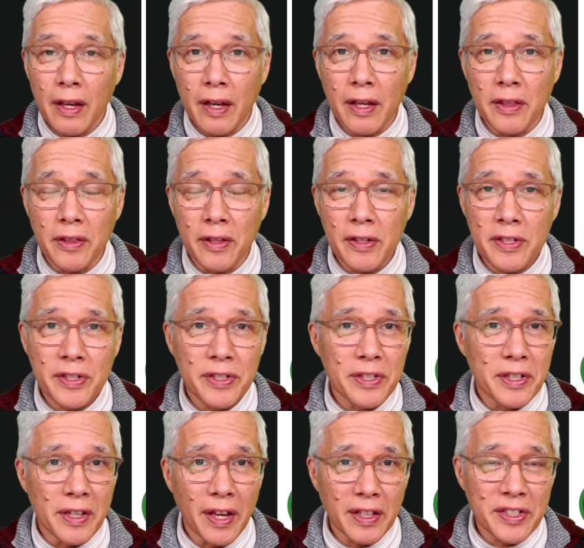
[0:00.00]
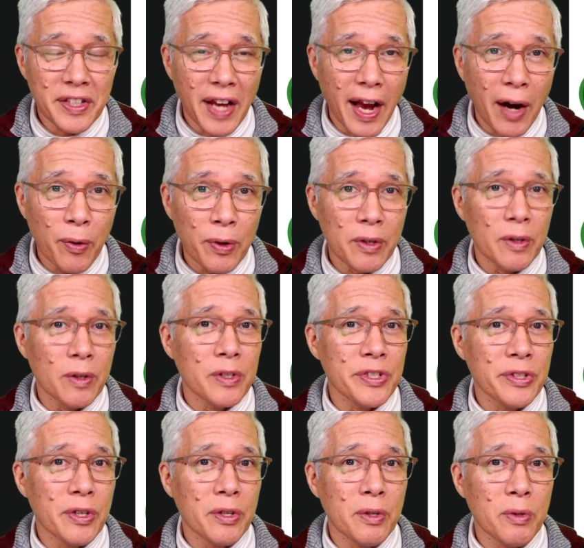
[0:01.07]
this next hour or
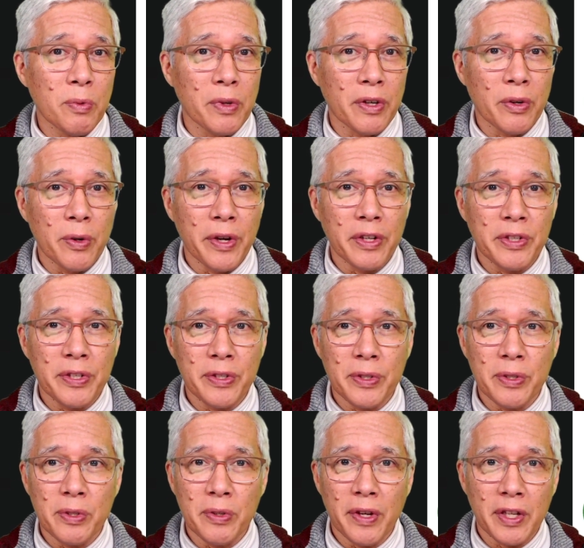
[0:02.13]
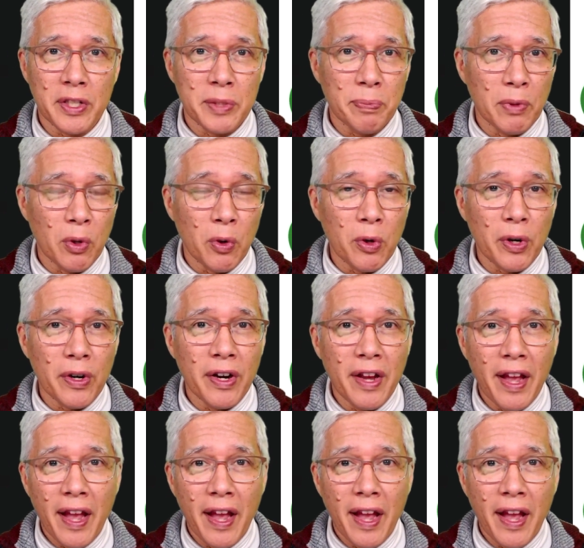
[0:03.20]
so, we're going to explore